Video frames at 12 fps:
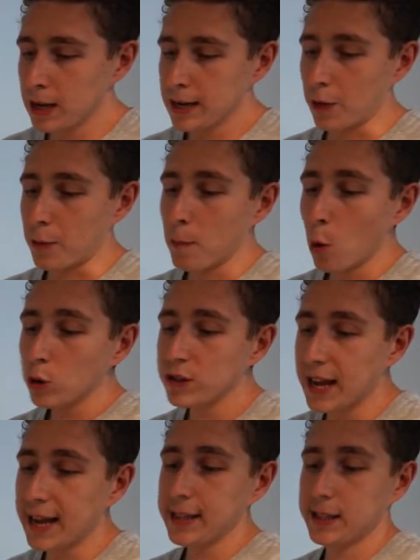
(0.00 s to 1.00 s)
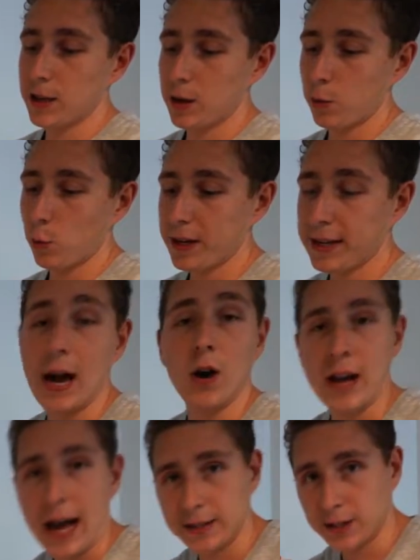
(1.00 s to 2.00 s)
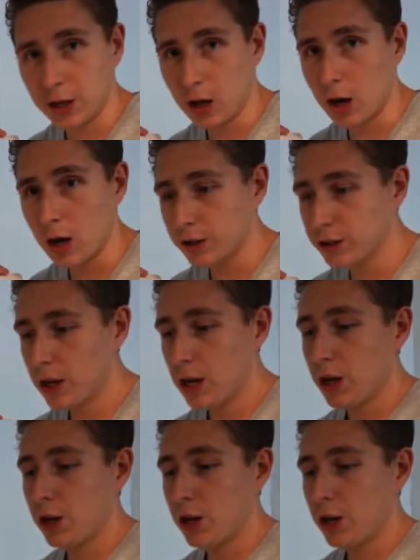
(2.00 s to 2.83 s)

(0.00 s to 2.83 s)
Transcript: Now, the more data we get on add to carts,